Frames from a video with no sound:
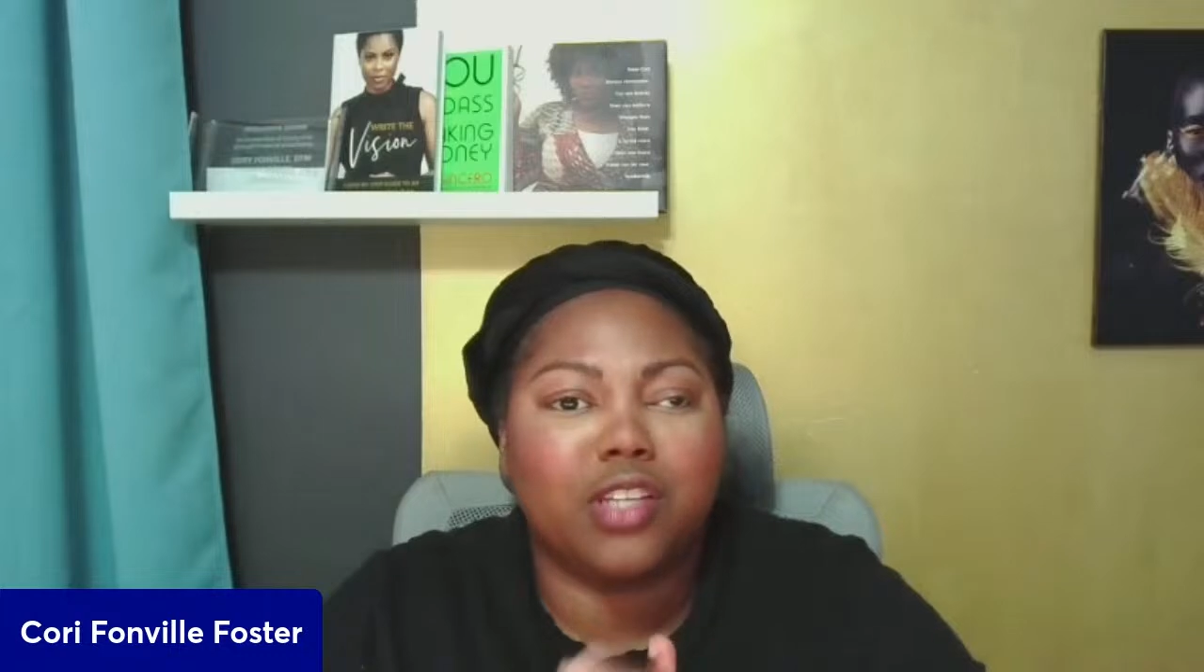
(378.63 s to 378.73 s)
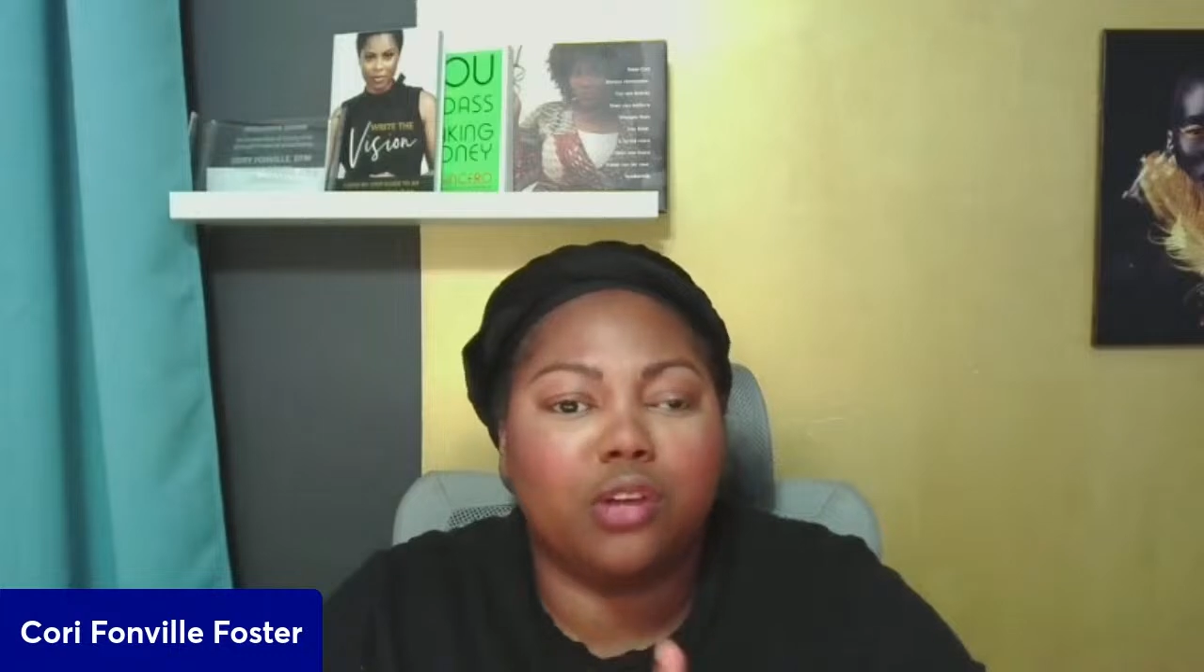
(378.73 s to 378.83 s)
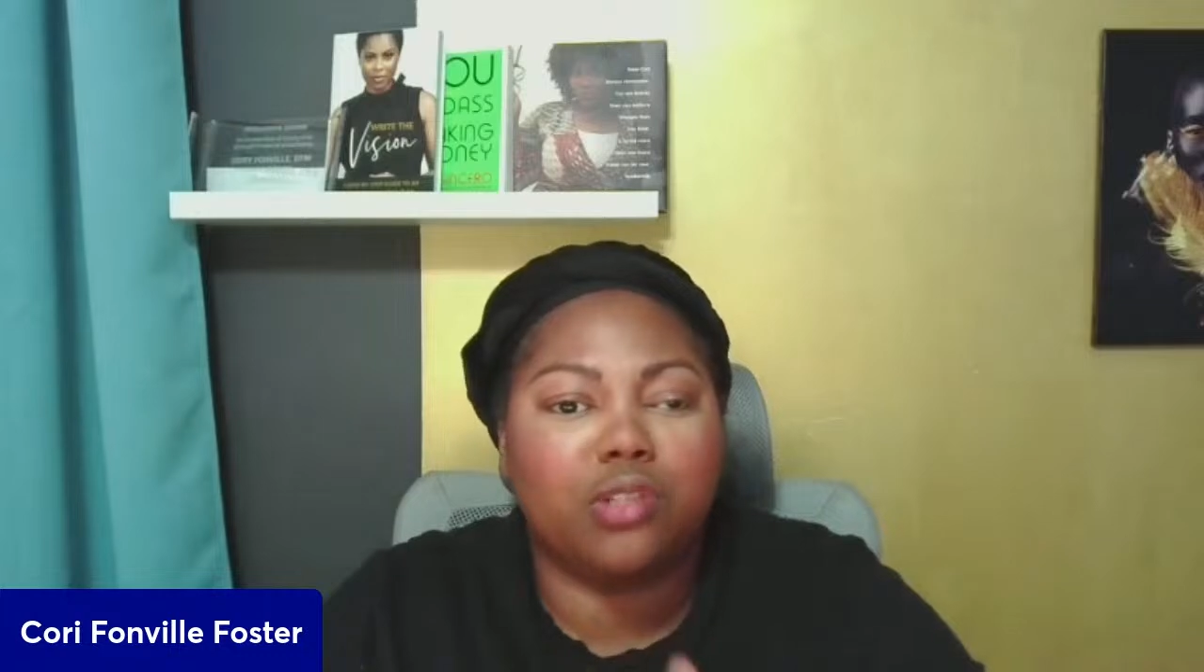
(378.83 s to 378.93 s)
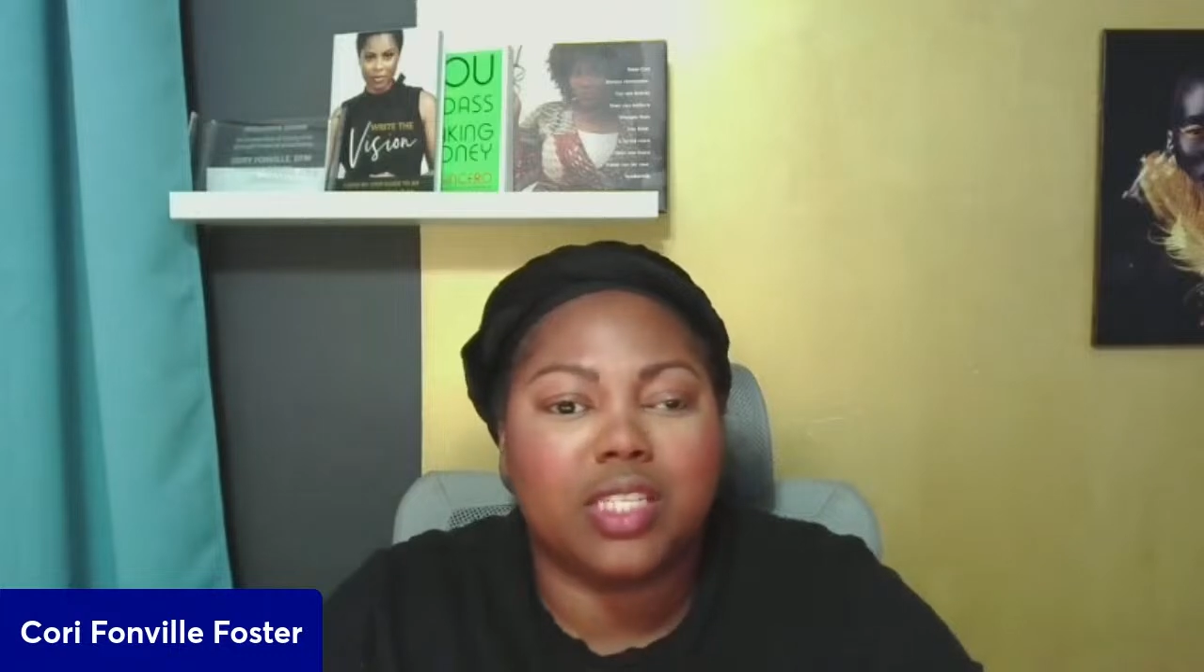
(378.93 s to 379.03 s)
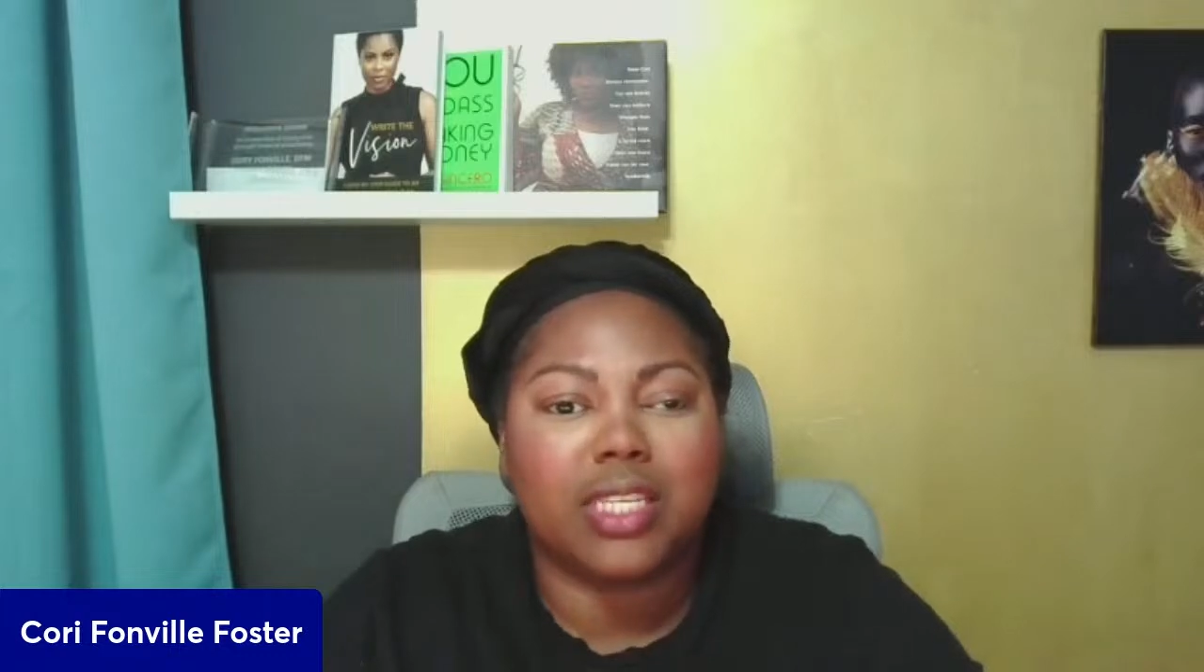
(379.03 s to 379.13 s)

coaches,